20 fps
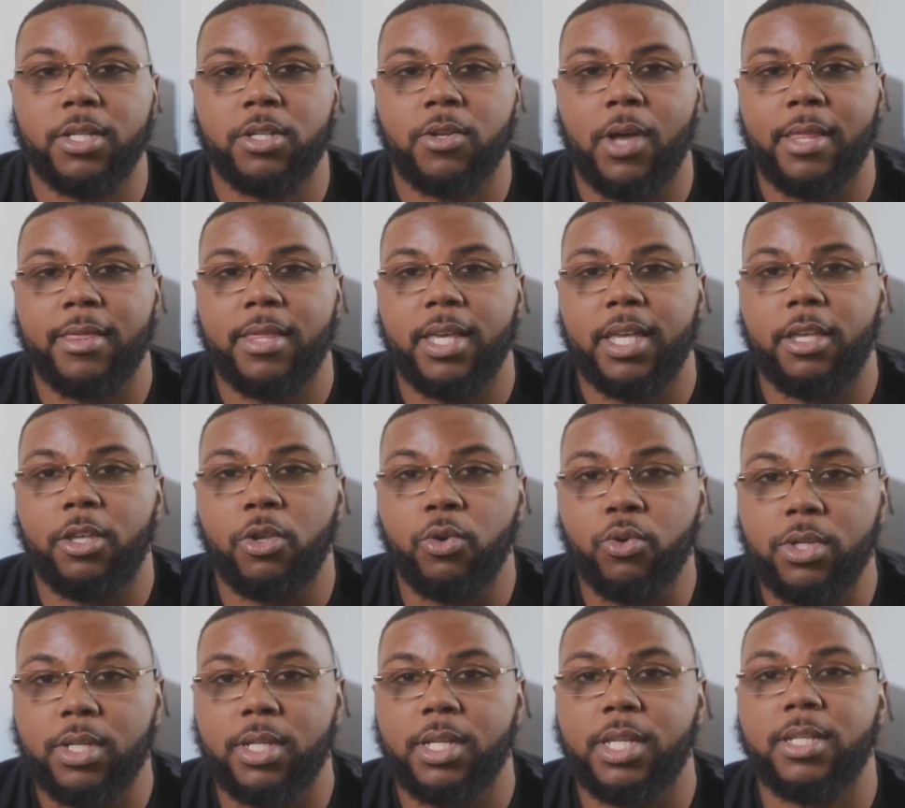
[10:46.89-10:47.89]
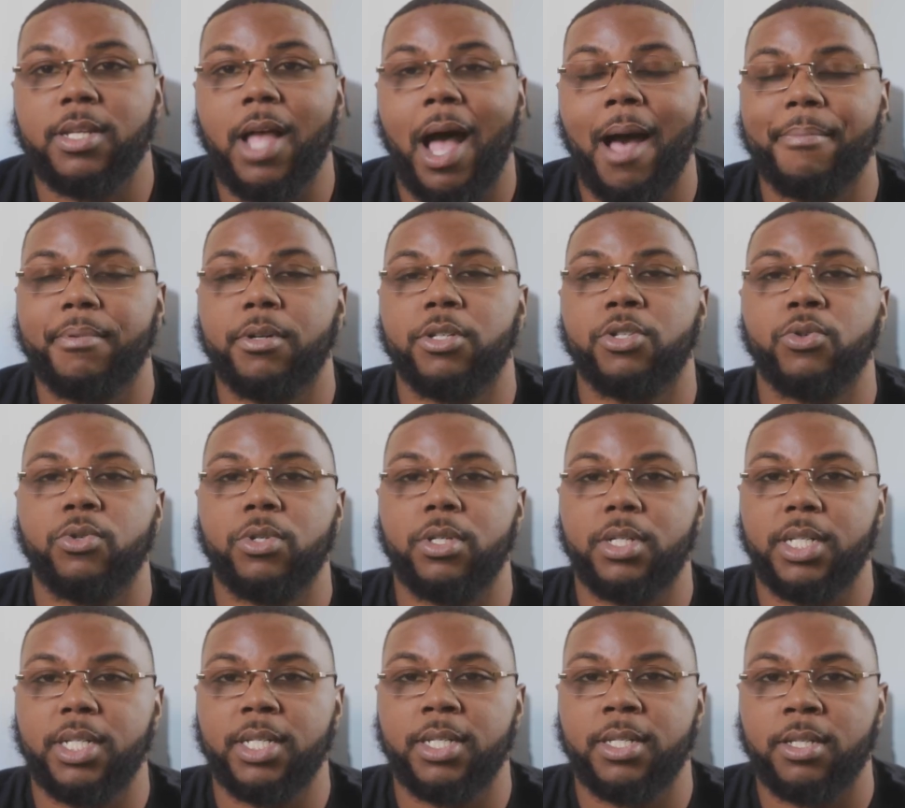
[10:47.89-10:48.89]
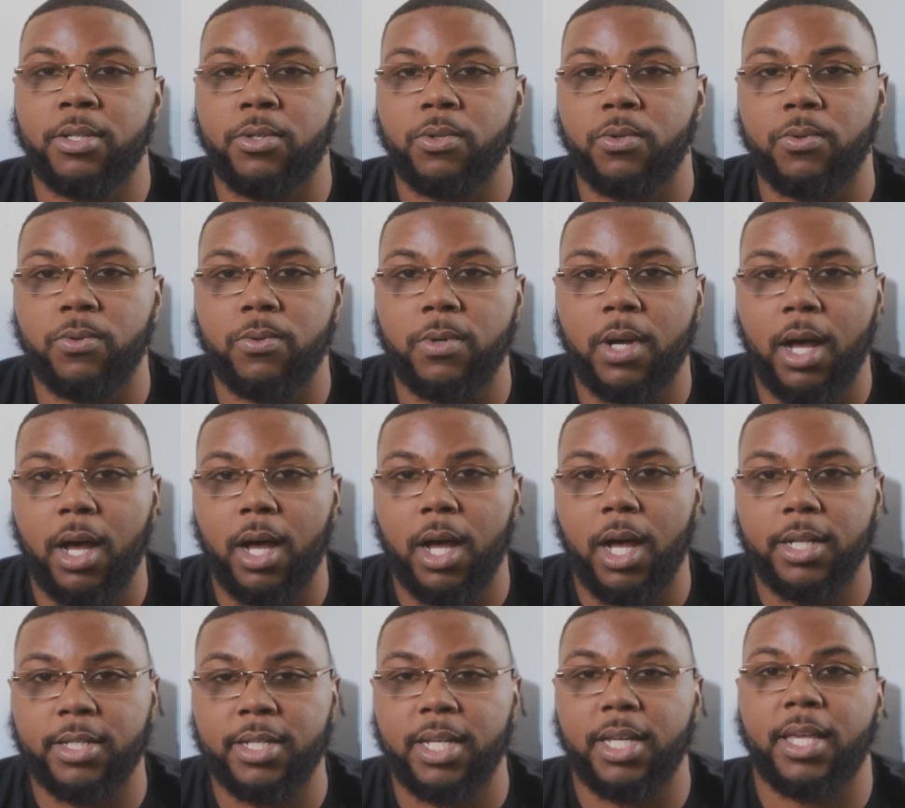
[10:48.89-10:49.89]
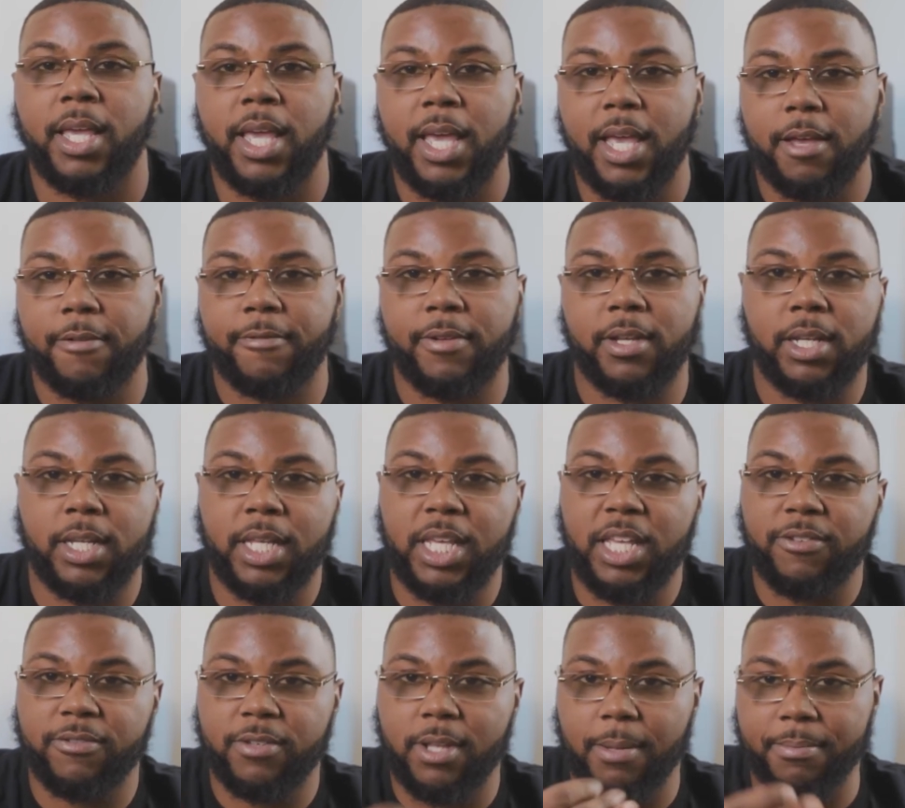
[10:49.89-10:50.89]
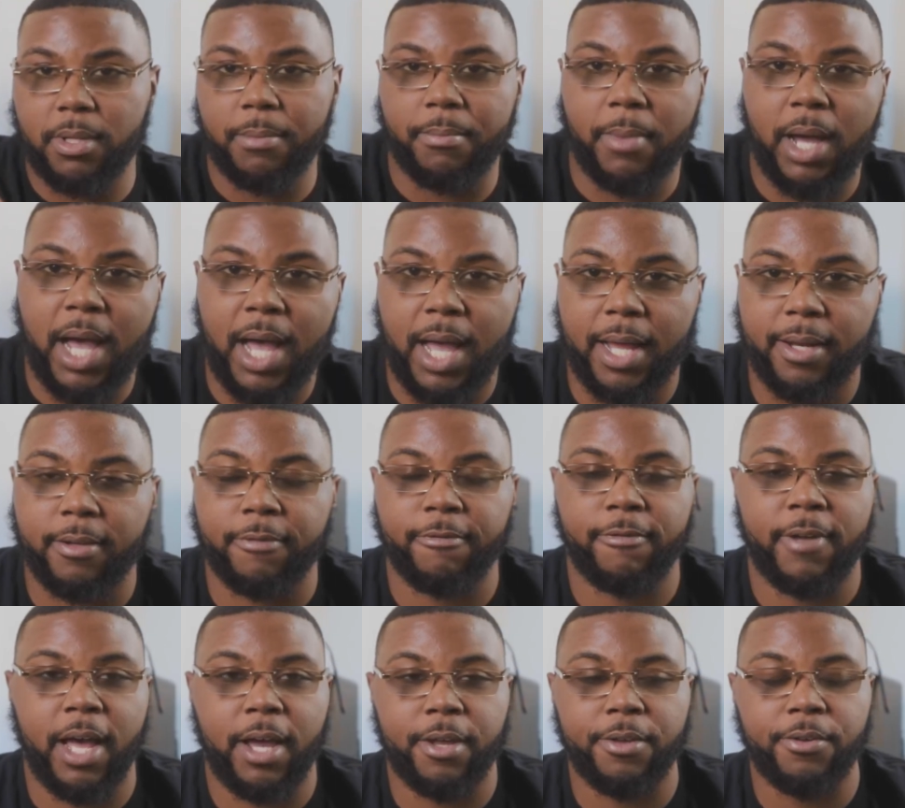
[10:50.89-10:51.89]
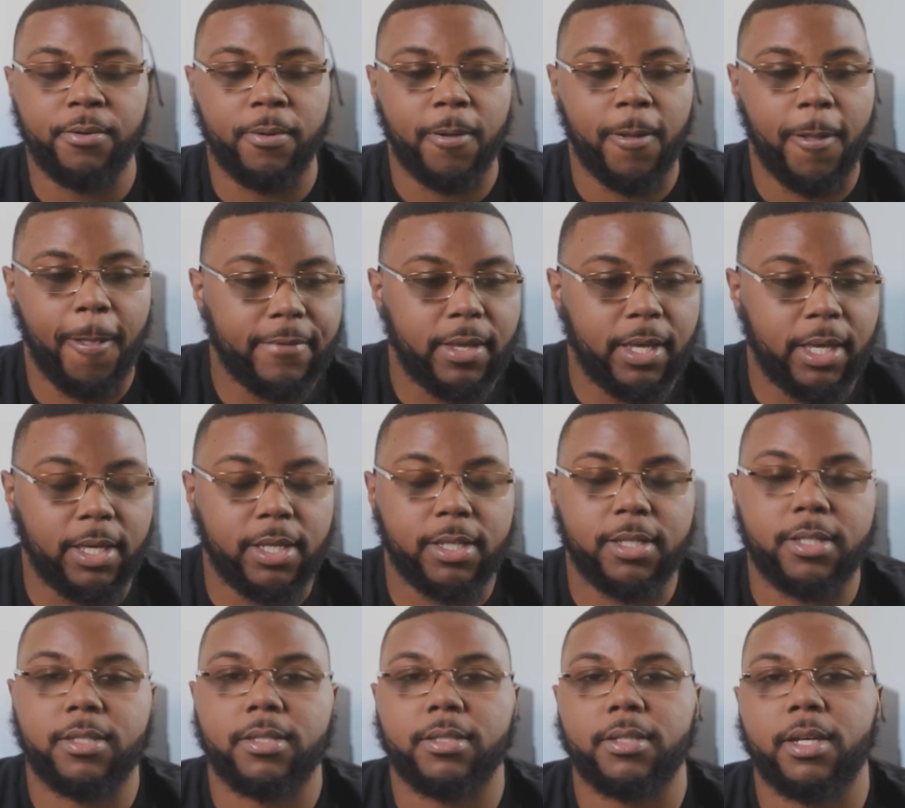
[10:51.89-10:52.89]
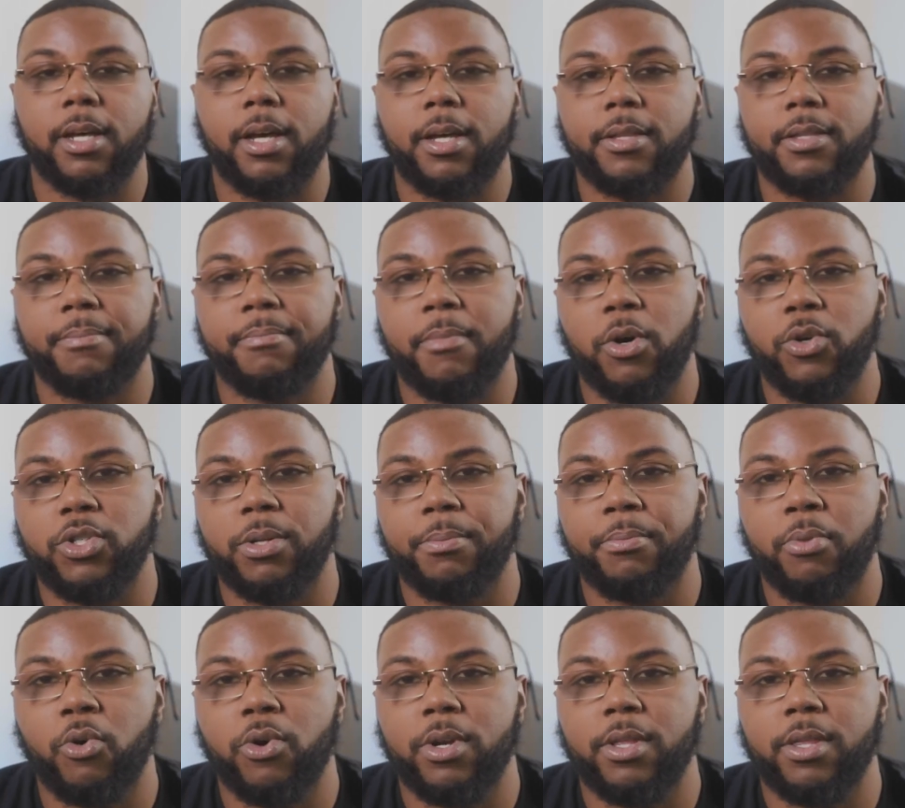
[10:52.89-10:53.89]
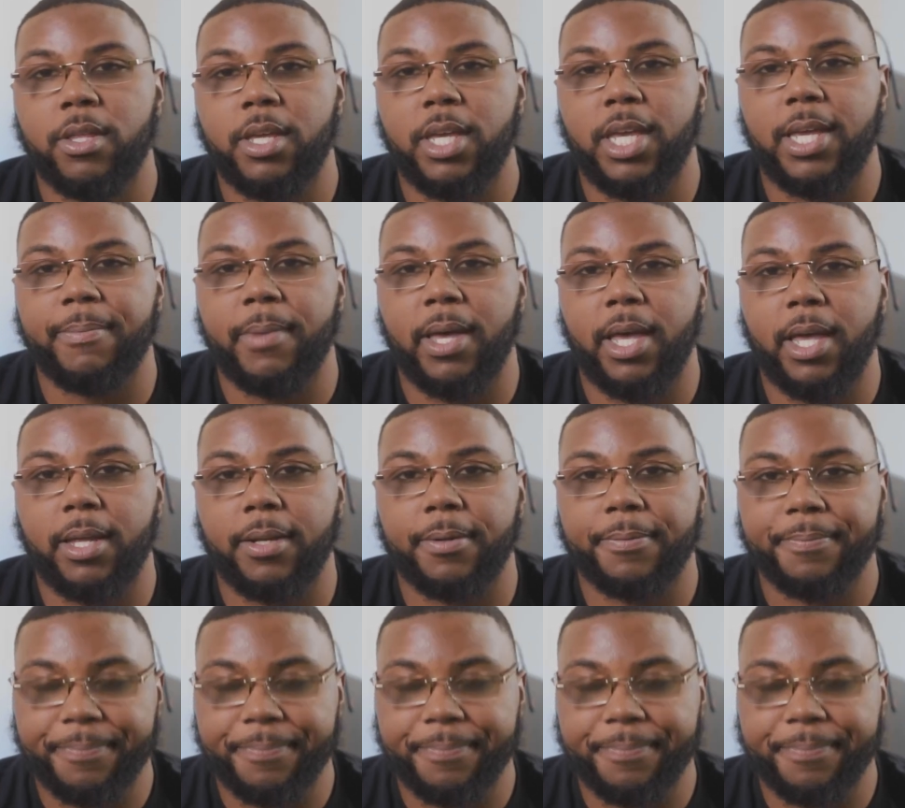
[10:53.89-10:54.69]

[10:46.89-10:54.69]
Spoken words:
So I think using these opportunities to give and leave something behind of value is the most important thing, man.